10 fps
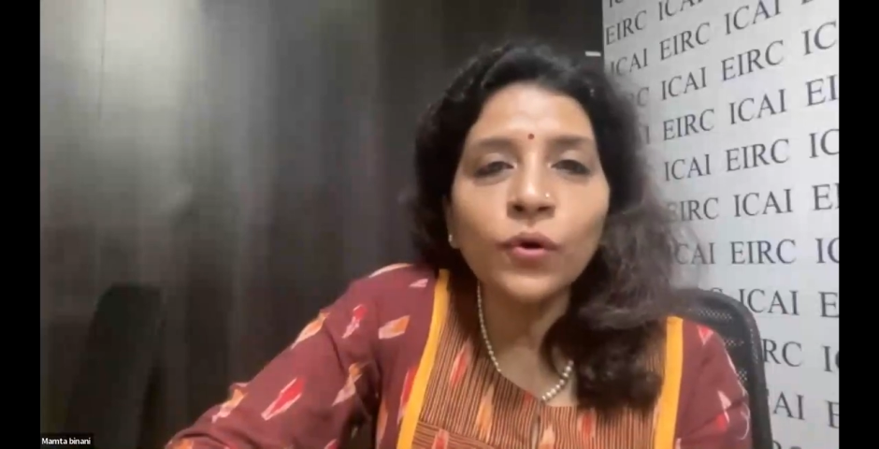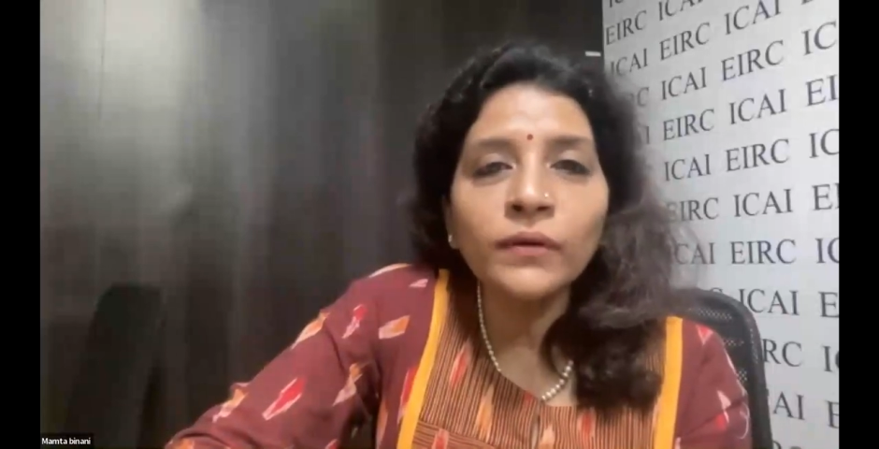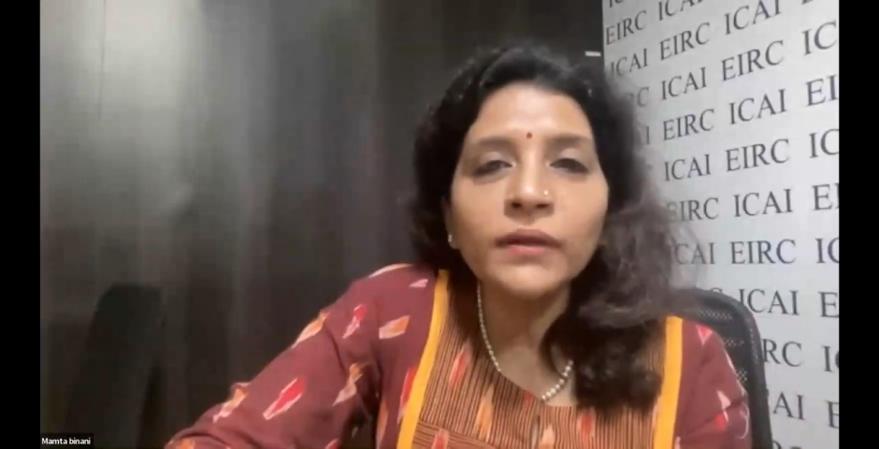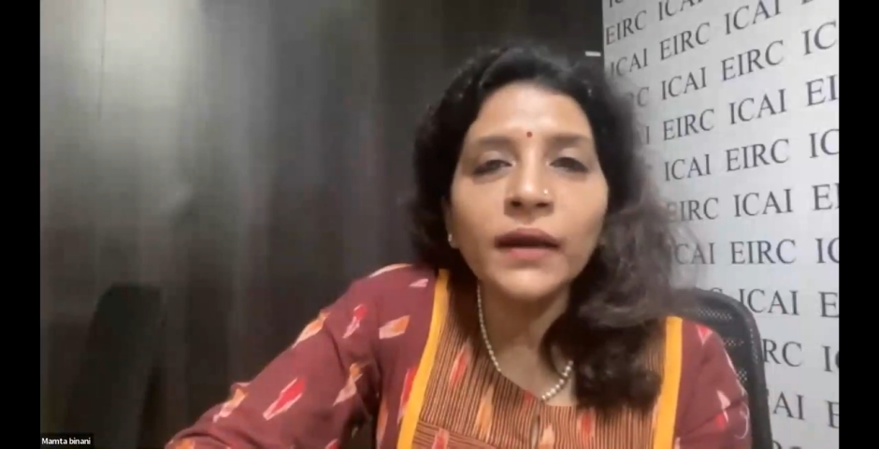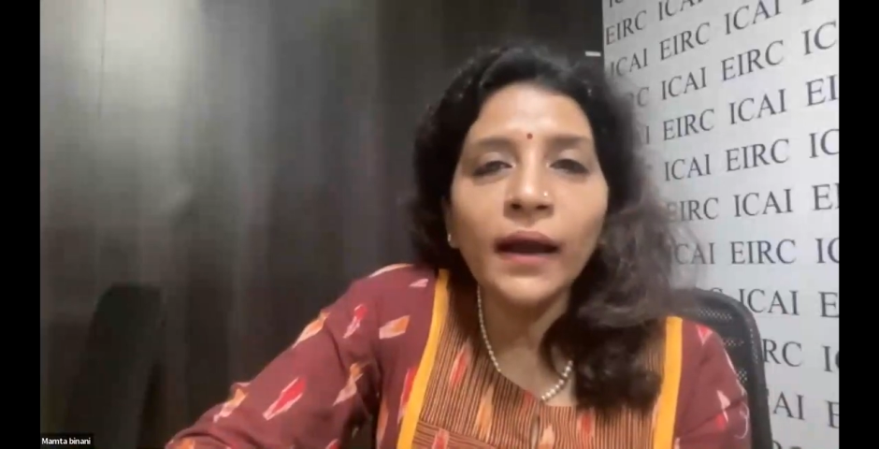you
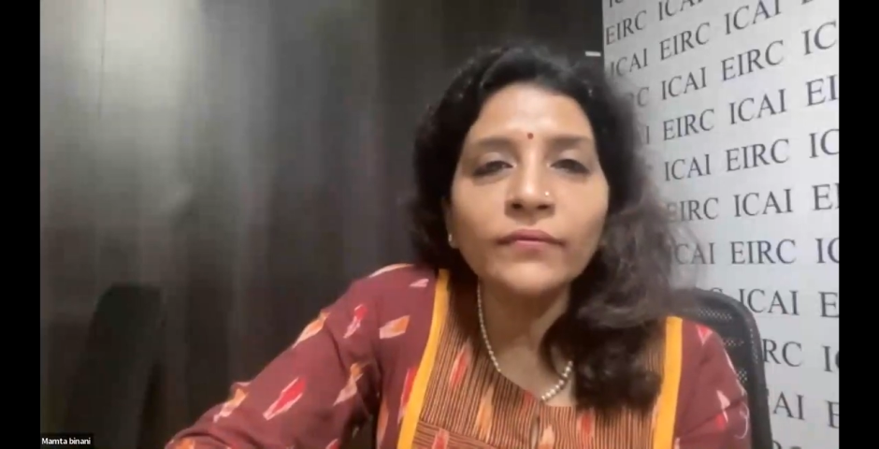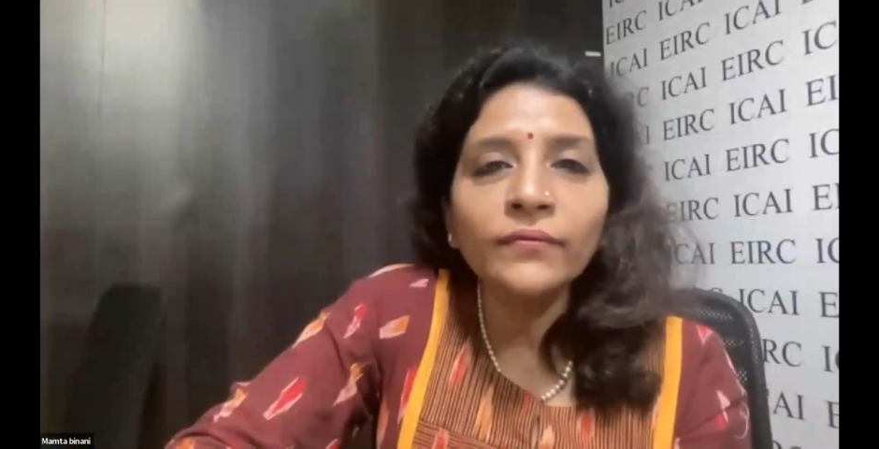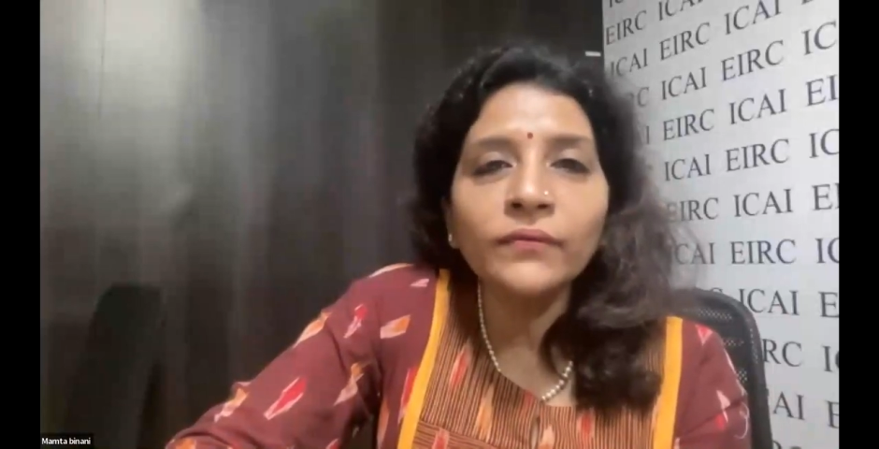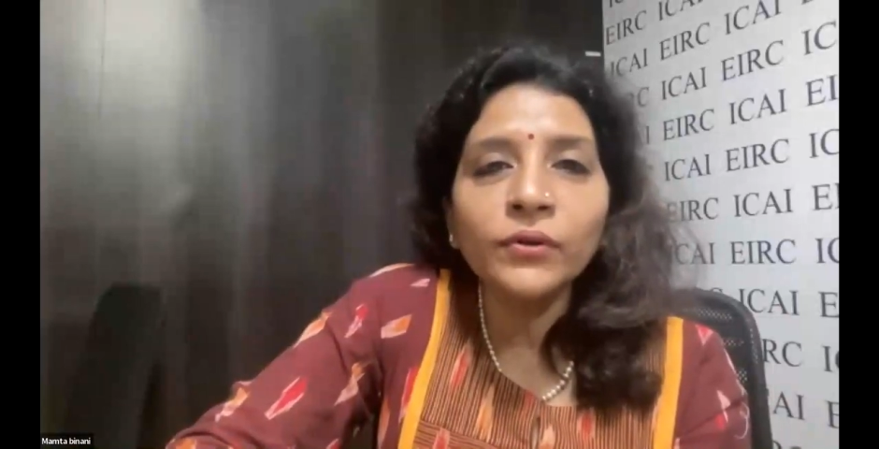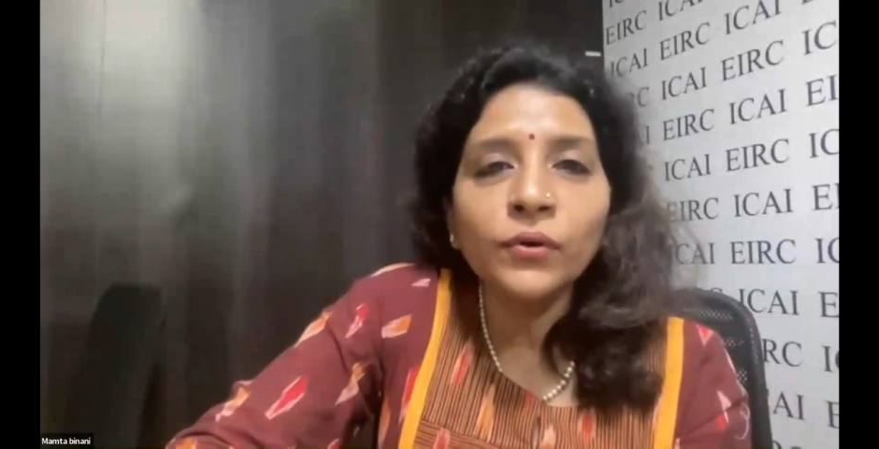already
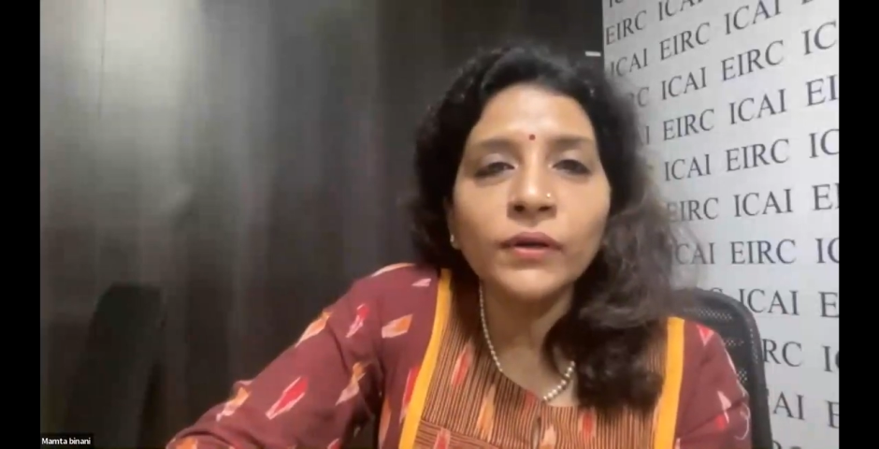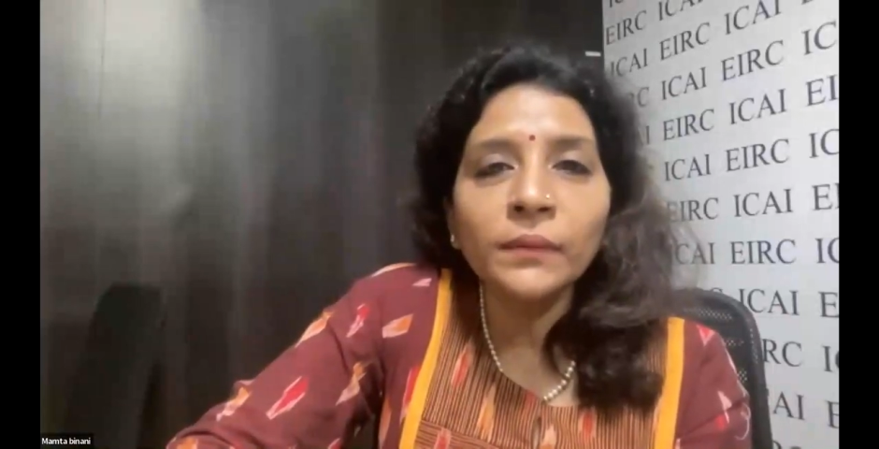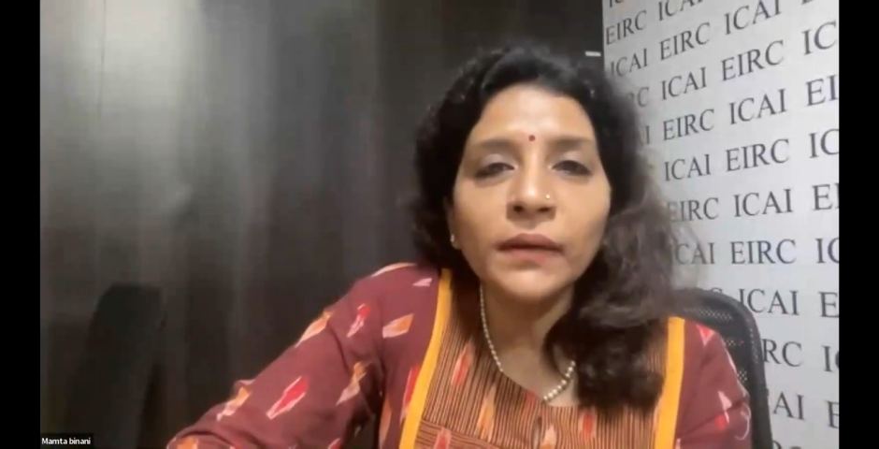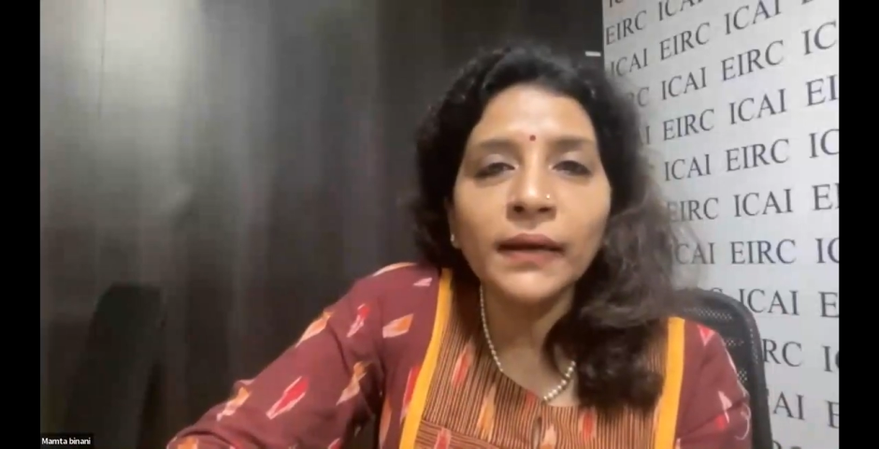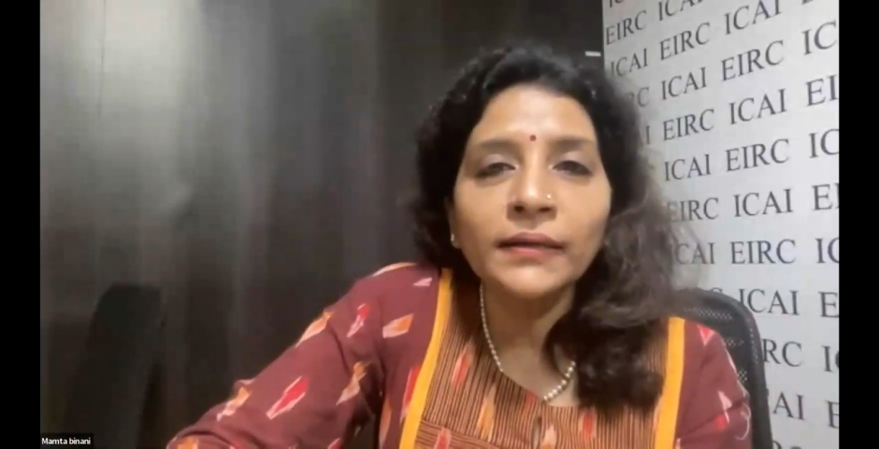have given your
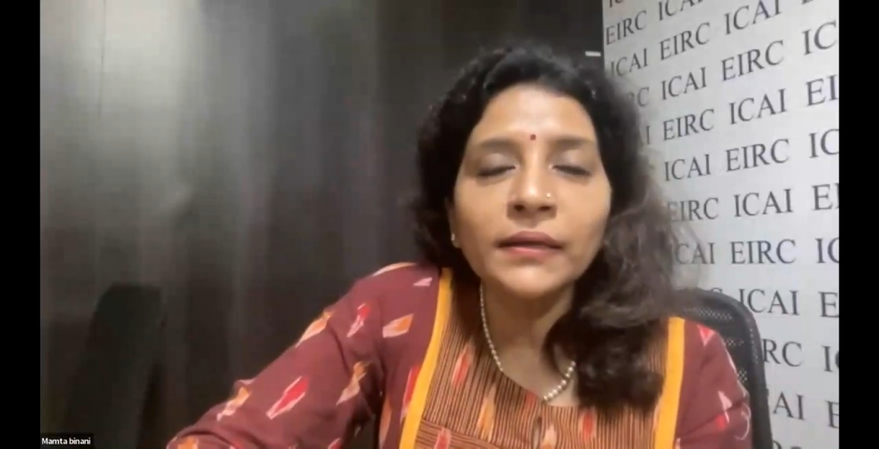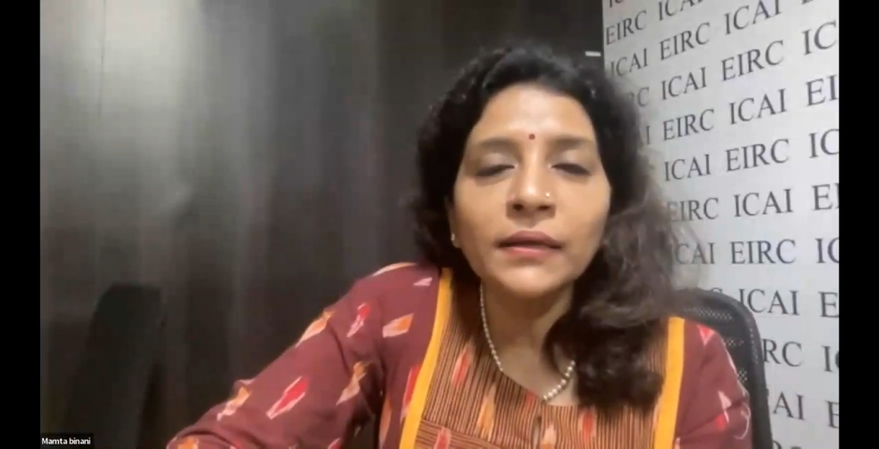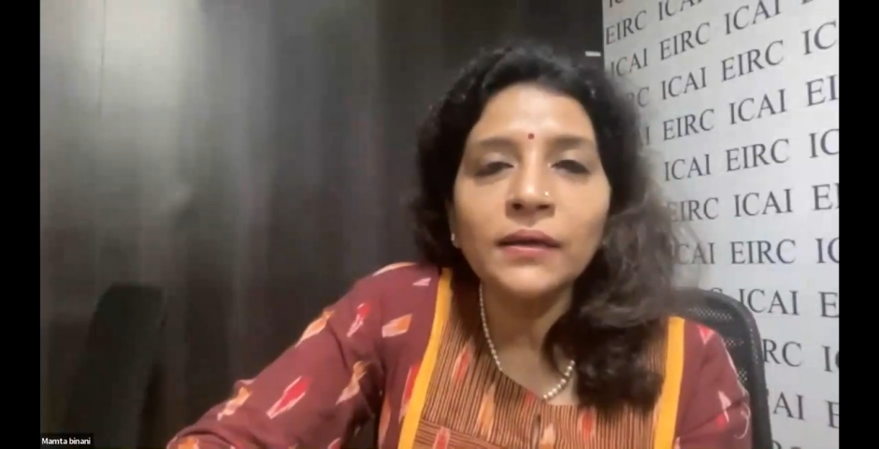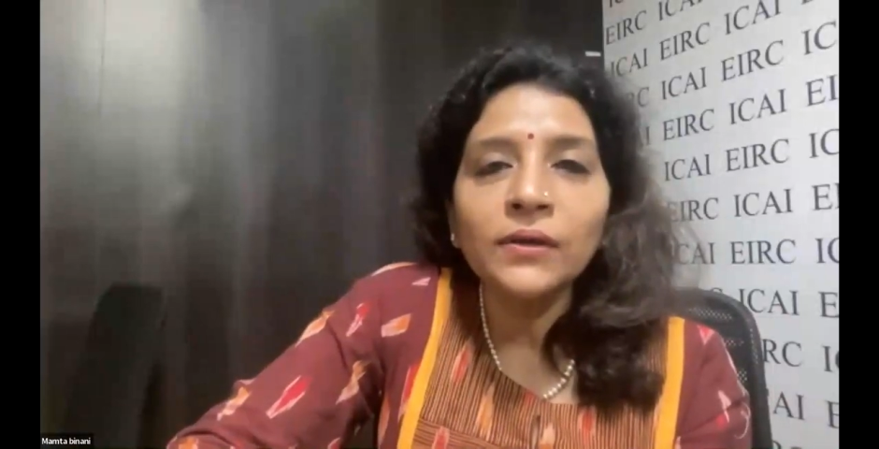email ID.